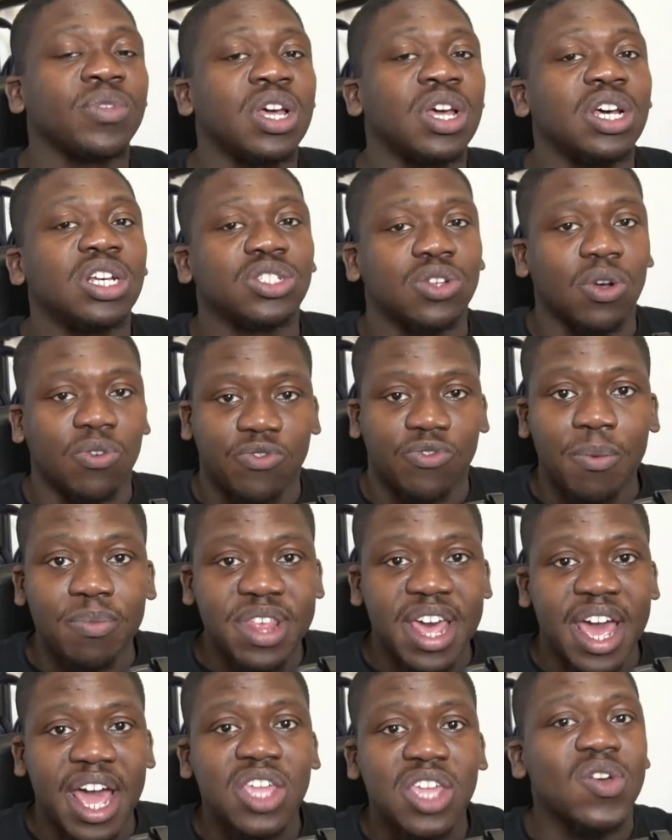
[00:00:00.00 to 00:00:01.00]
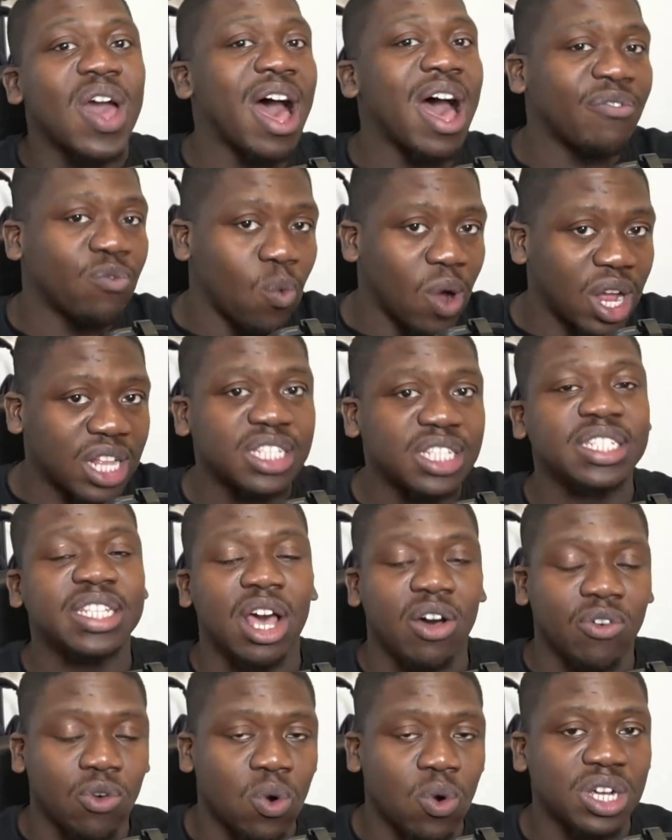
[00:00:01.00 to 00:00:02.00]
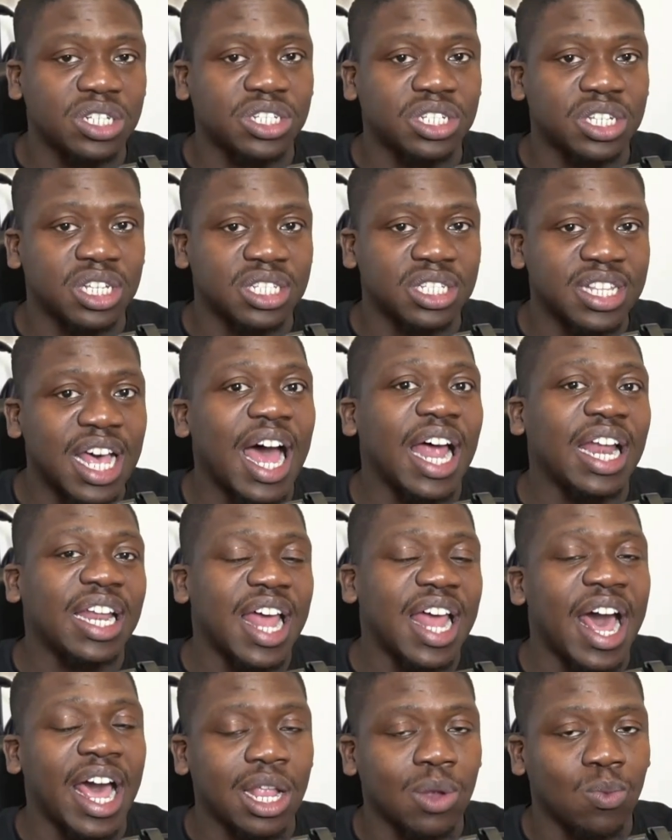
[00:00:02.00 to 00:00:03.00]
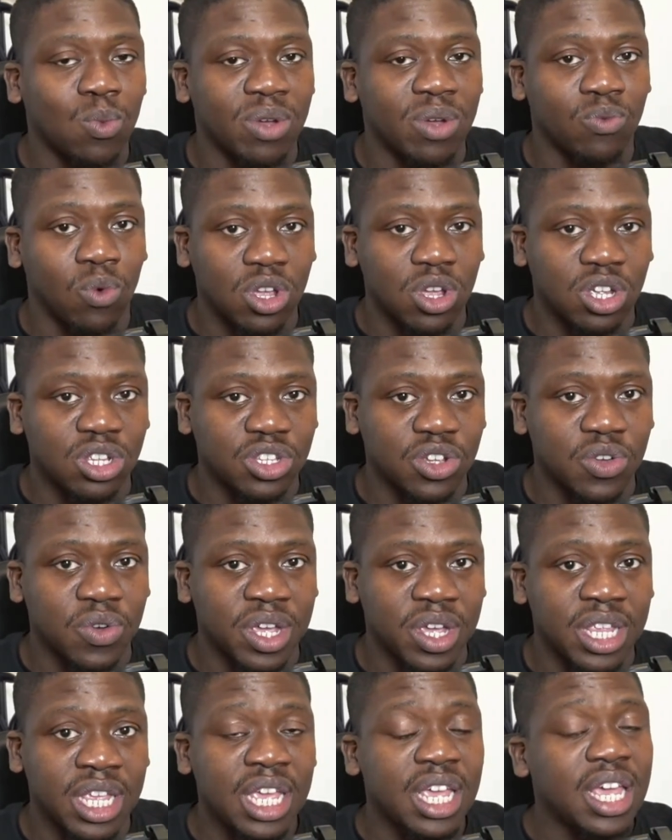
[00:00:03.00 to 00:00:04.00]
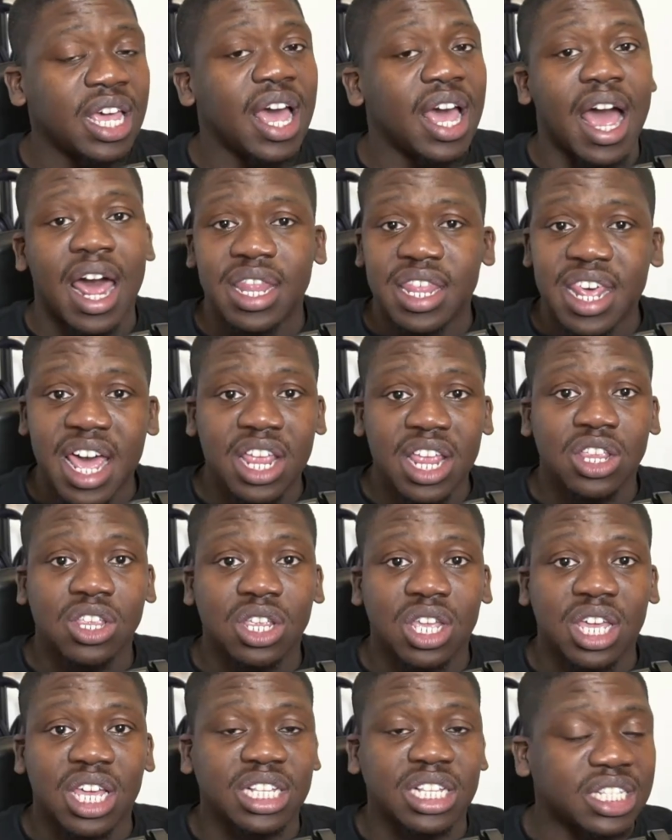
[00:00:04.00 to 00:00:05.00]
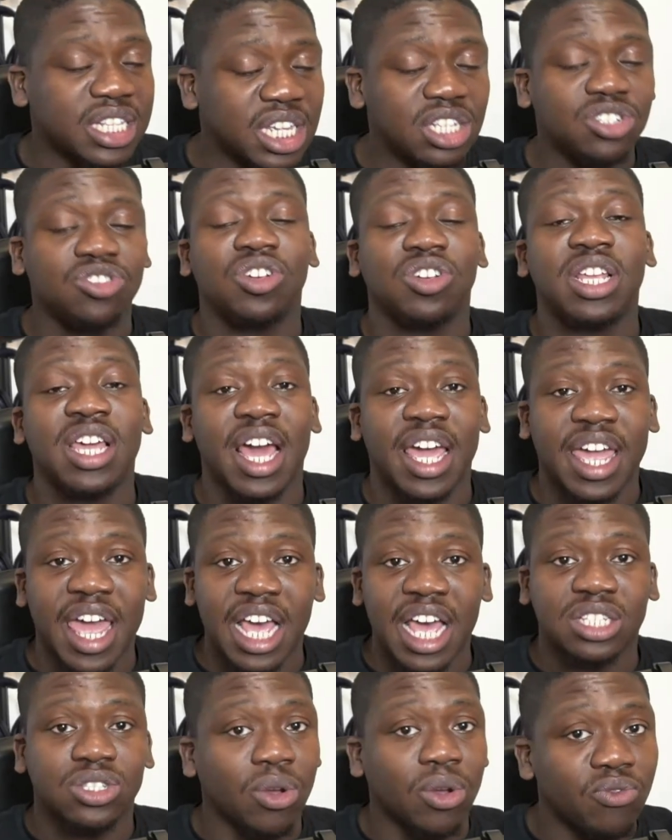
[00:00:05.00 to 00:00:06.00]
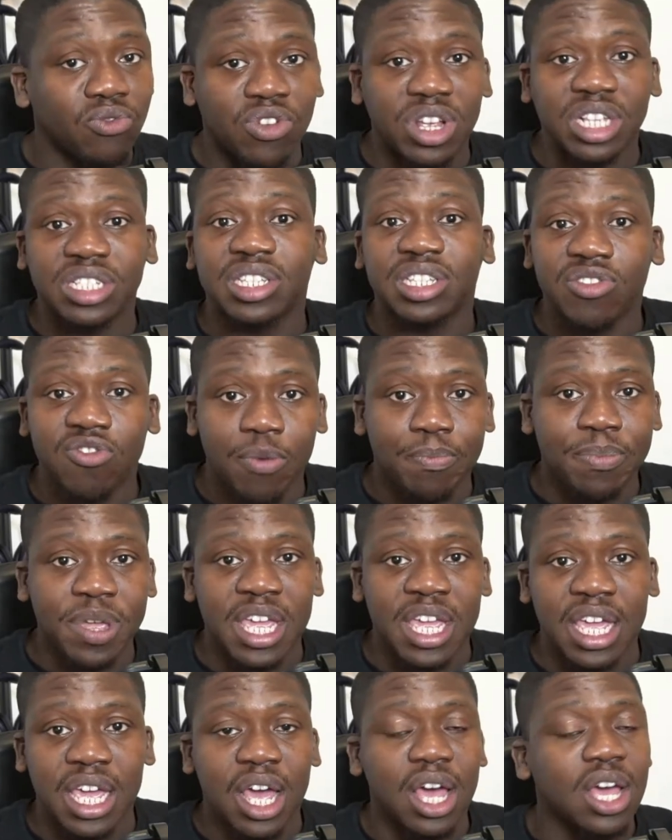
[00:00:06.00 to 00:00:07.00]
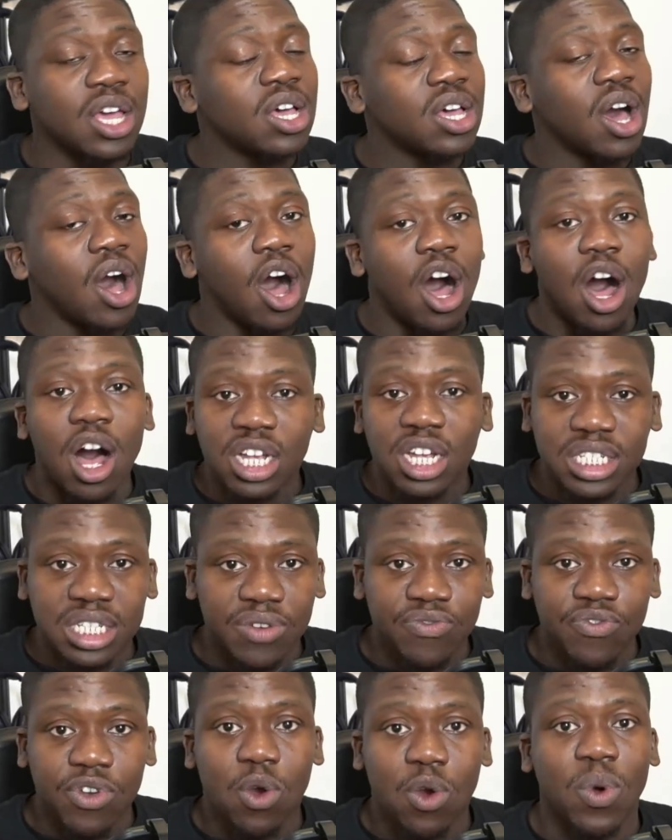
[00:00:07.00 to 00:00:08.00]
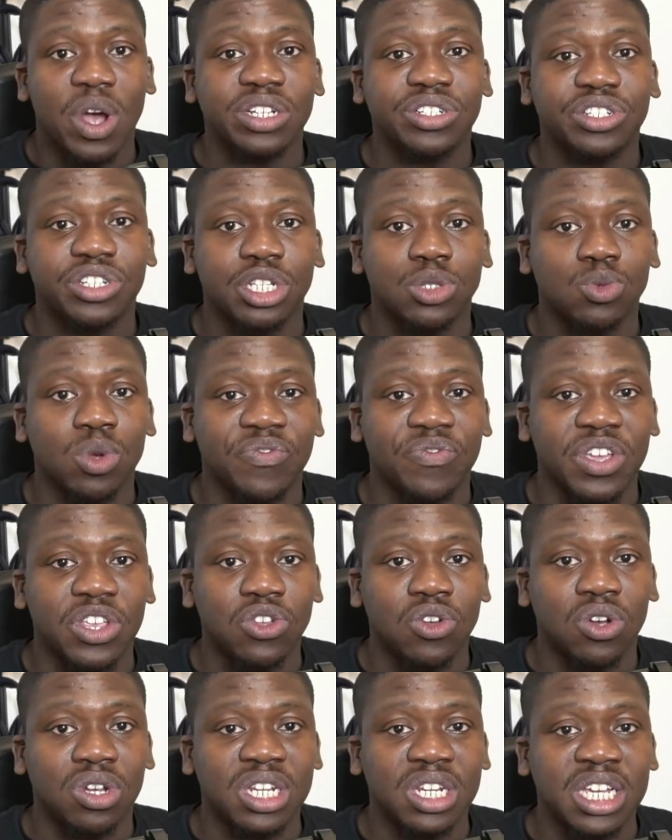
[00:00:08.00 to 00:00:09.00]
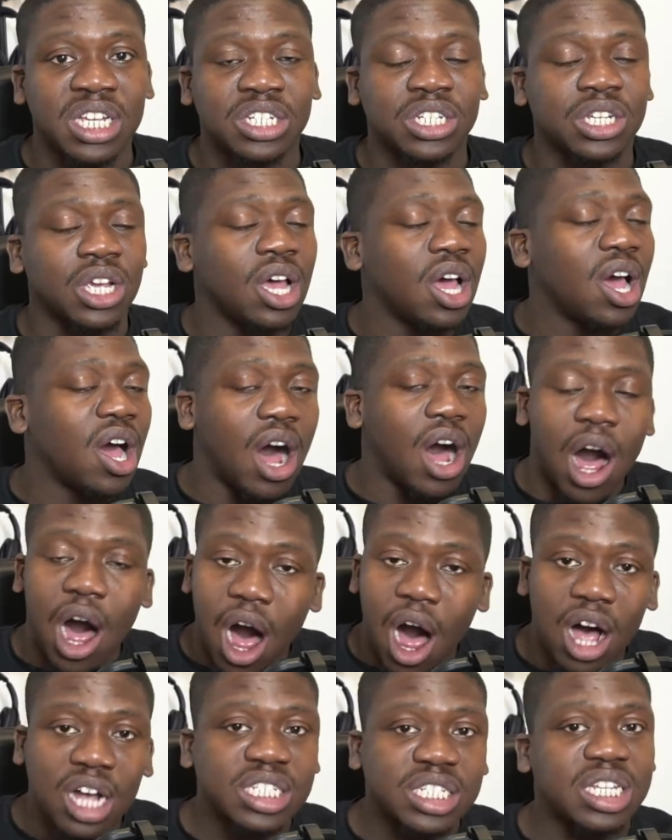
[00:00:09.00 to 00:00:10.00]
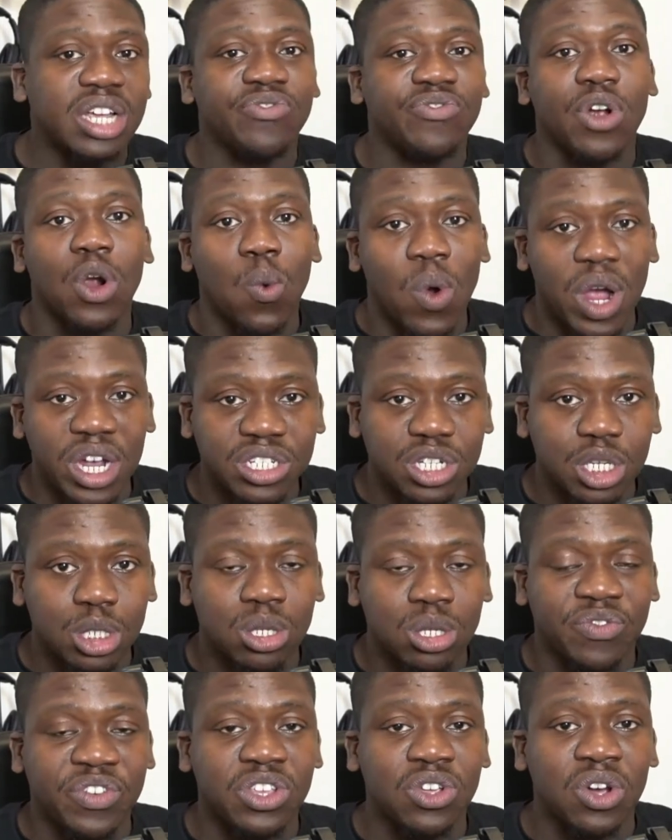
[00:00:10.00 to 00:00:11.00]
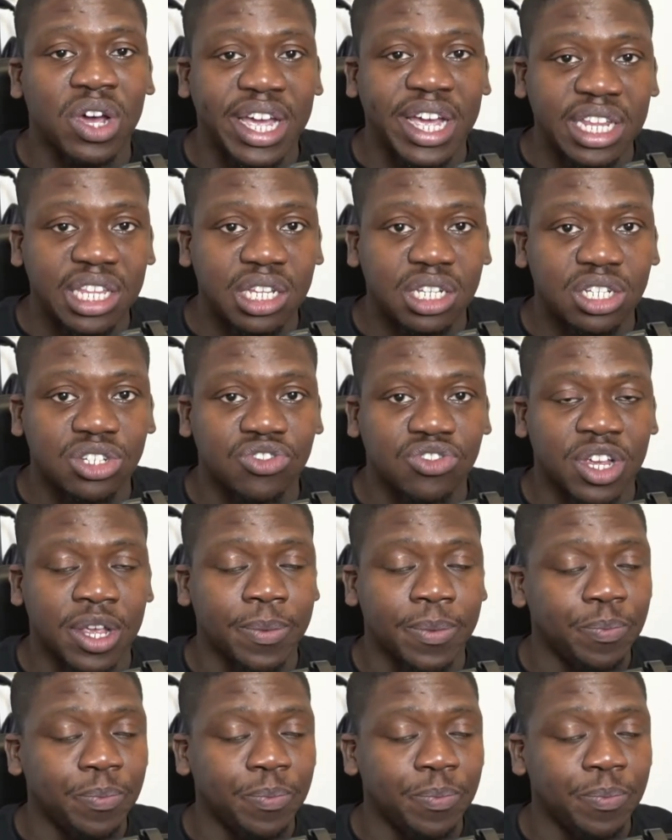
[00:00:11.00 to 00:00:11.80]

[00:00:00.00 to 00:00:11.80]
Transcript: So from there, you have one set of questions that align with what you're doing. And then it's literally a case of rinse and repeat. Ask different questions within your niche. Ask different questions within your industry.